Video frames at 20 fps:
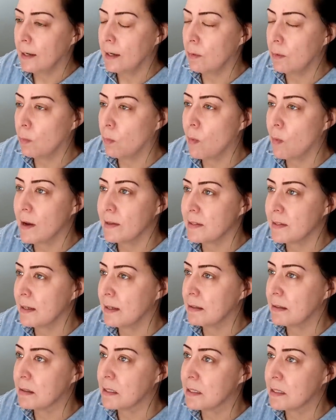It
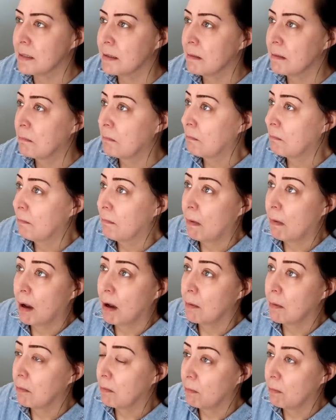wasn't
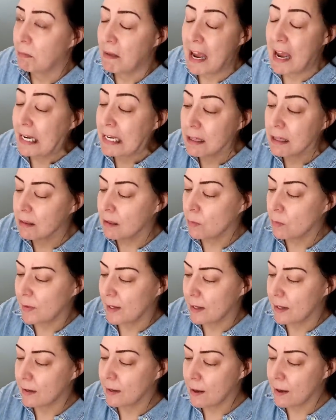anything
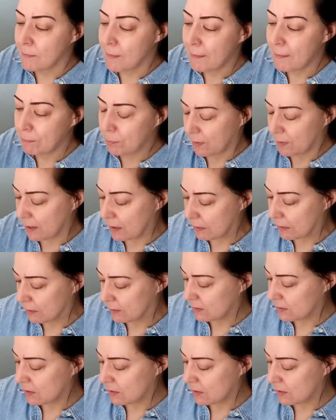we could come up with.